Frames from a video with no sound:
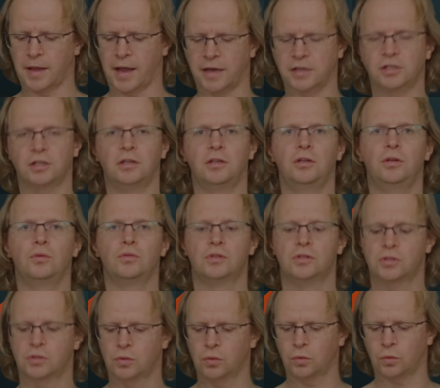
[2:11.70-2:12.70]
actually
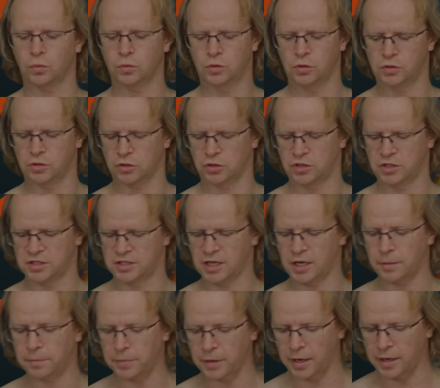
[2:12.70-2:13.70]
uses Google to search this
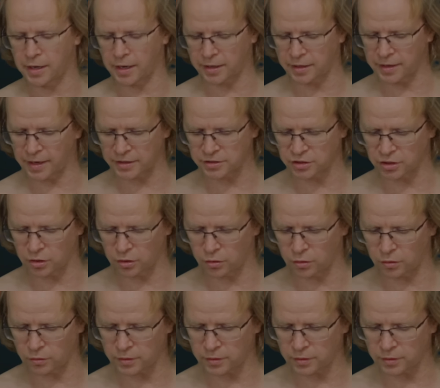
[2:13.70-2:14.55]
up, and I can actually go,